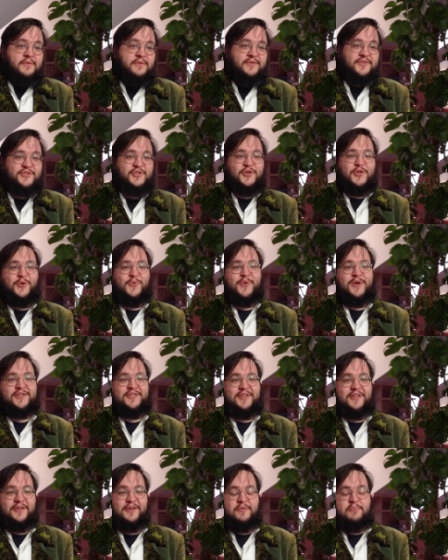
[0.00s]
So you want
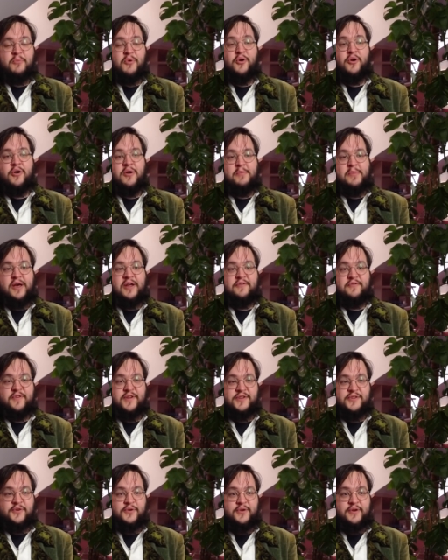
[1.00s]
to learn more about
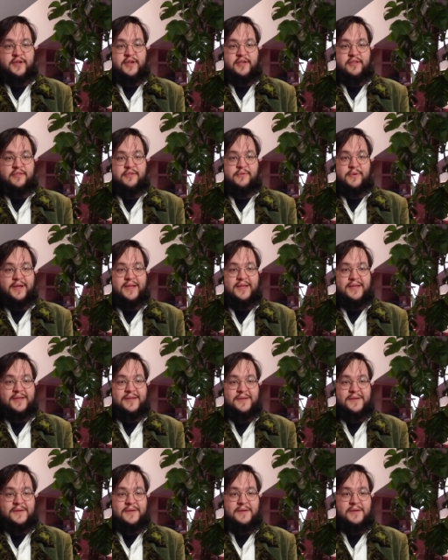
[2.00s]
Victoria 3.
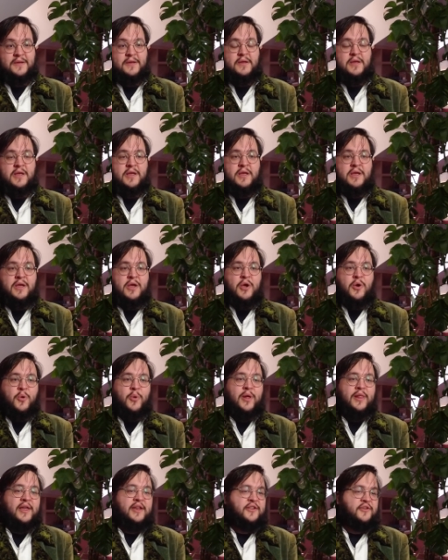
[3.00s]

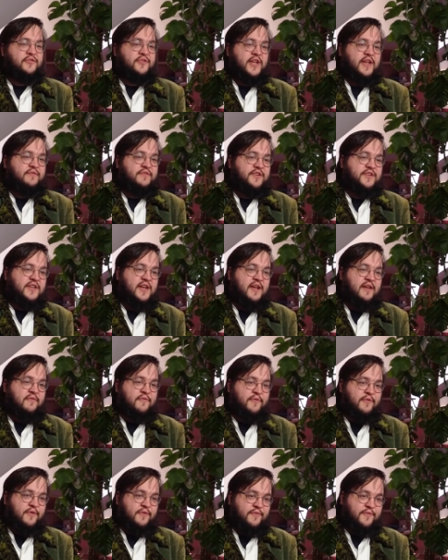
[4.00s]
Well, I don't have the time
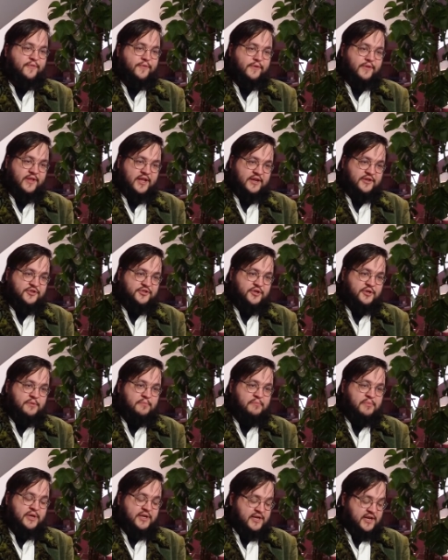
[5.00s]
for a full lecture,
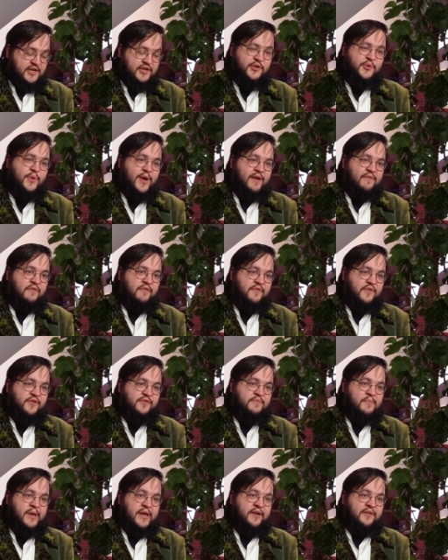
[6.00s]
but I do have a few
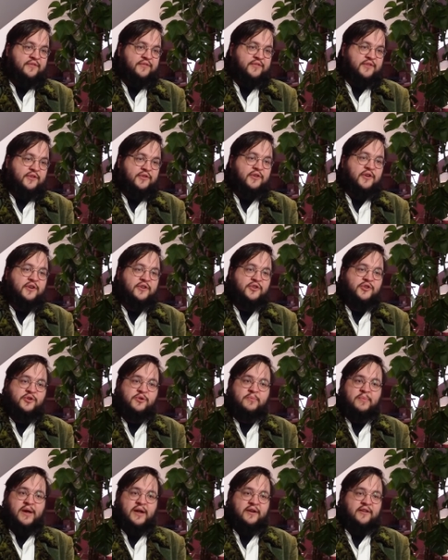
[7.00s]
minutes to talk to you
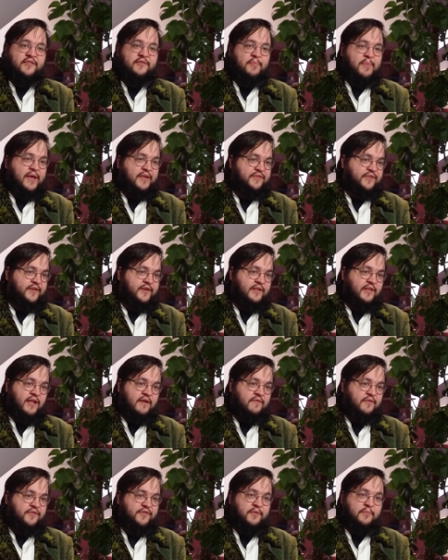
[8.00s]
about its basic
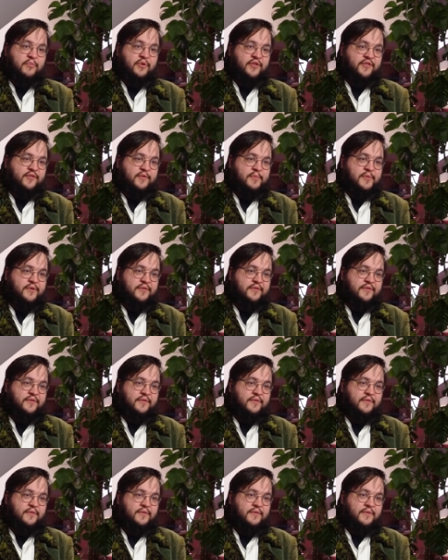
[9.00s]
levers and principles.
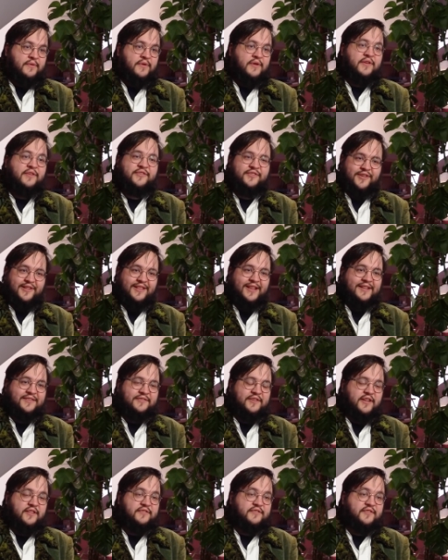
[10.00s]
So let's
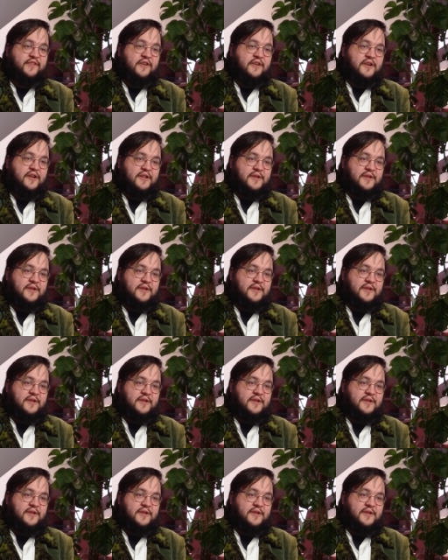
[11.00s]
get started.